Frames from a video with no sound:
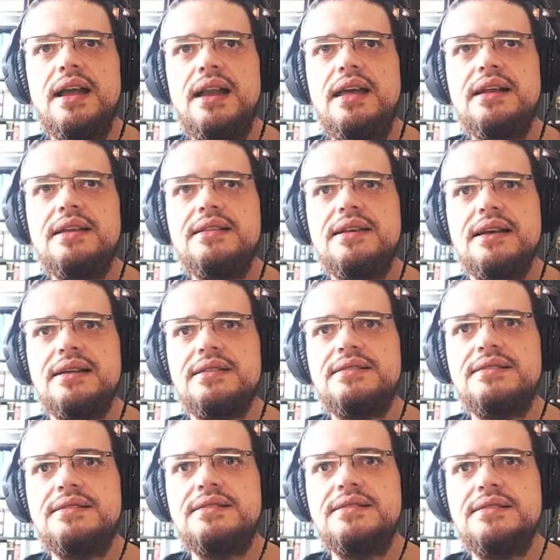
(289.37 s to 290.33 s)
I like
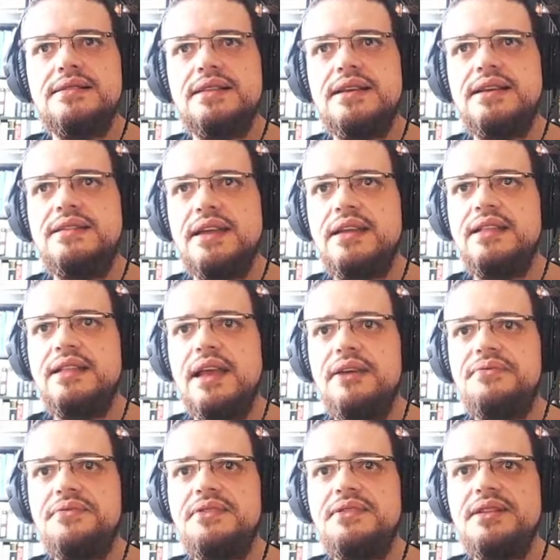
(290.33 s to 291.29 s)
that. They
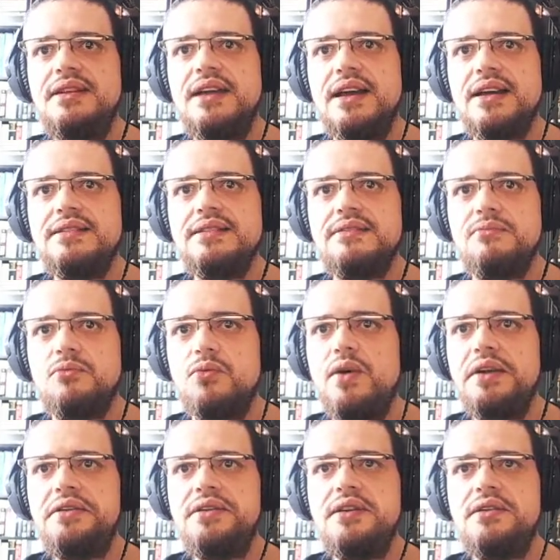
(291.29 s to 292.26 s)
definitely added
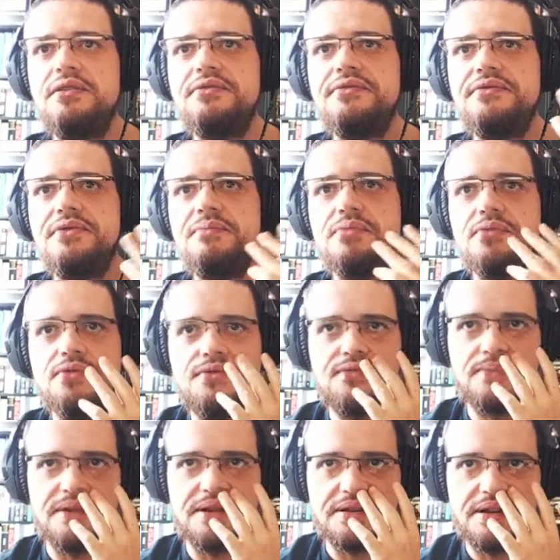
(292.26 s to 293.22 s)
quite a lot of
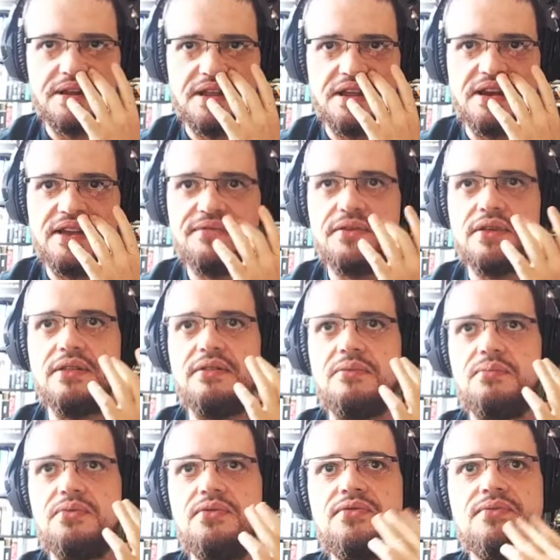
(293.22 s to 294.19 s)
improvement in graphical
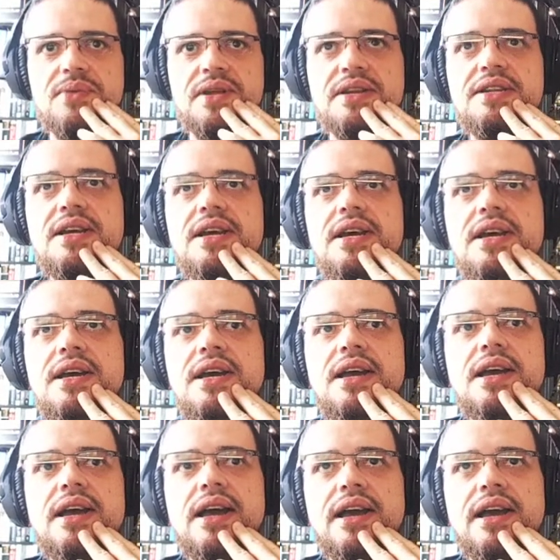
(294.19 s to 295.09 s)
improvement.